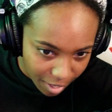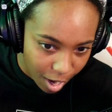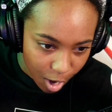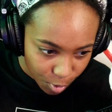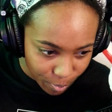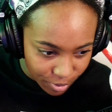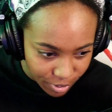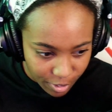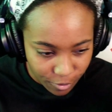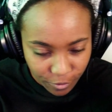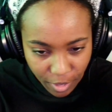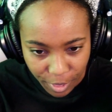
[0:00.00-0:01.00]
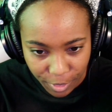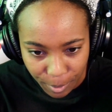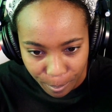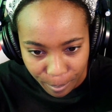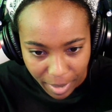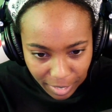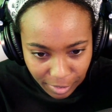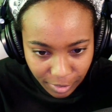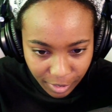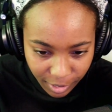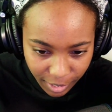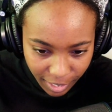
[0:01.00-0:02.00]
not 100% feeling the
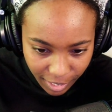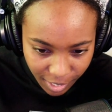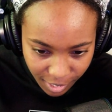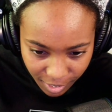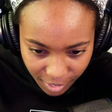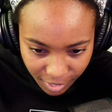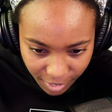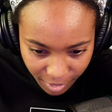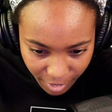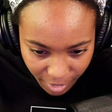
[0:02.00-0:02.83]
main lead.